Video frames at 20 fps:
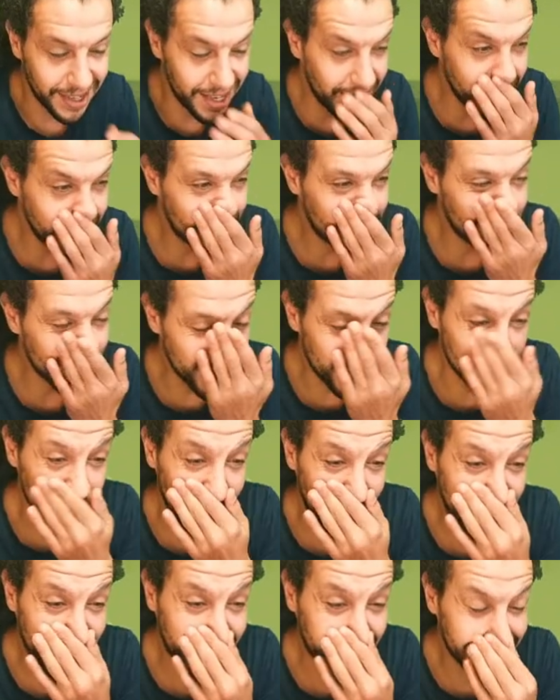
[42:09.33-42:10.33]
It is
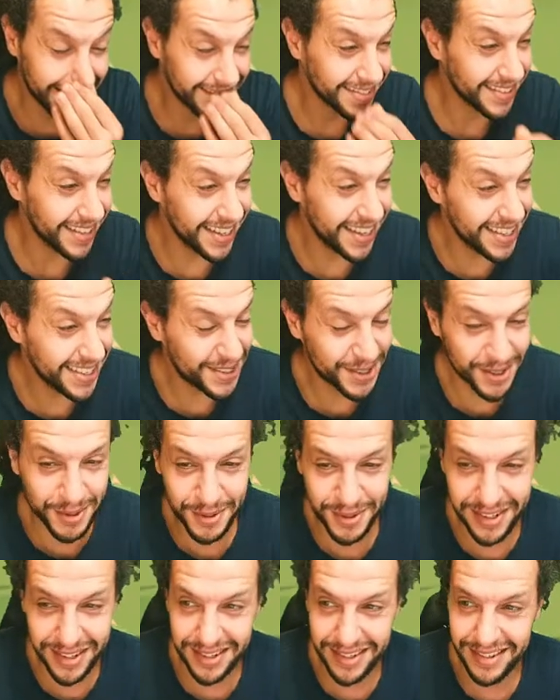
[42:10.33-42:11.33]
soon, man. It is
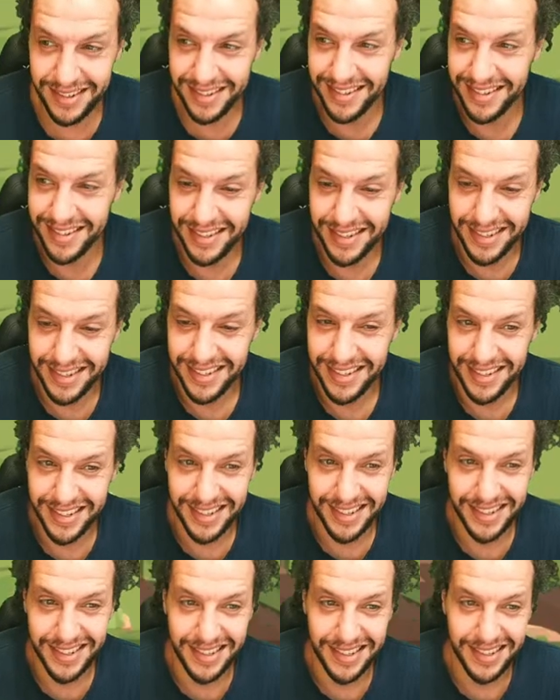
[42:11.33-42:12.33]
soon.
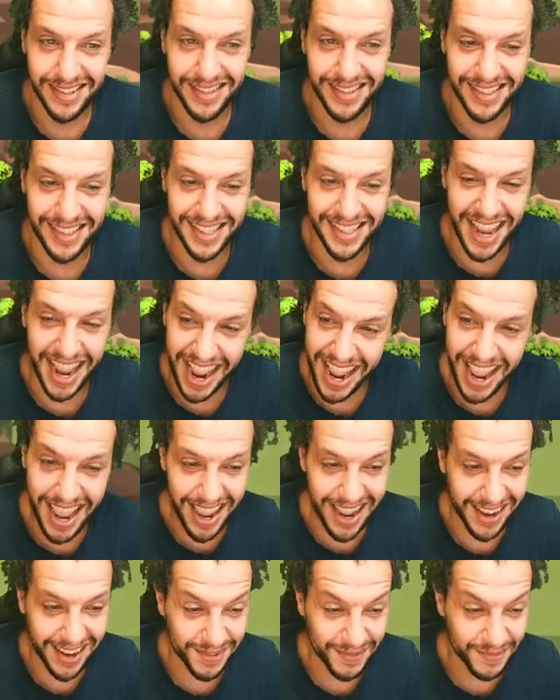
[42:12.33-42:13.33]

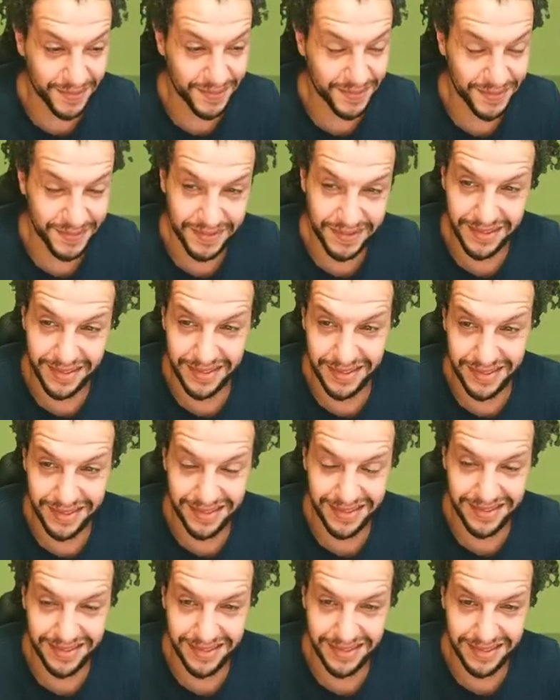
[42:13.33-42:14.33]
Damn.
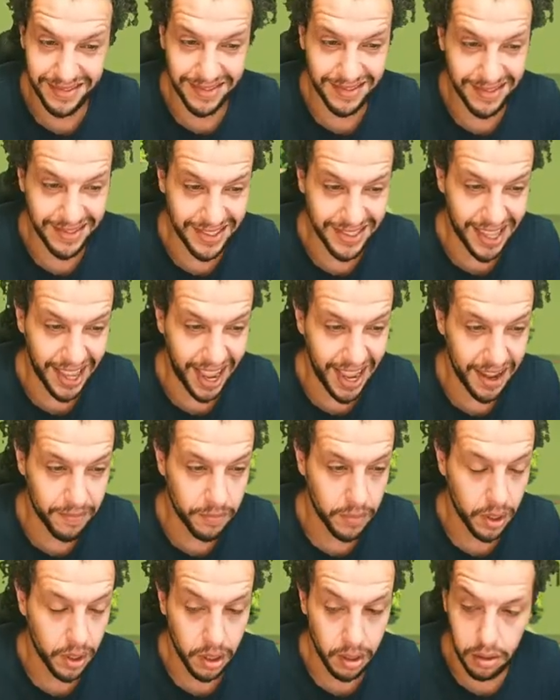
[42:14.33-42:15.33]

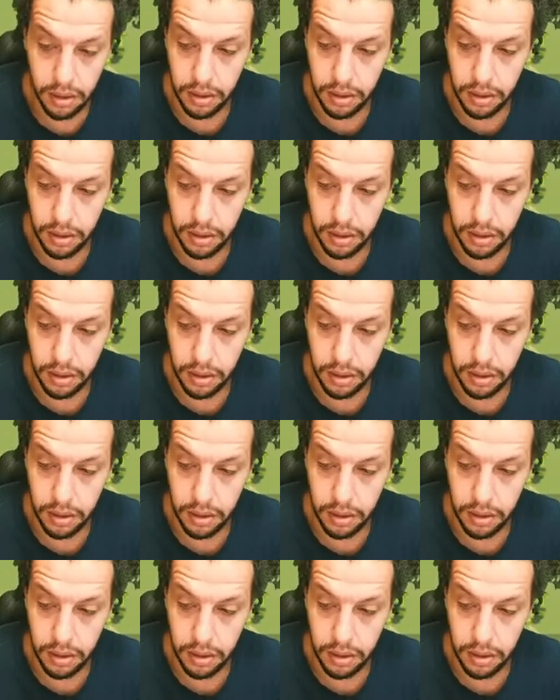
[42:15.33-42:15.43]
Damn.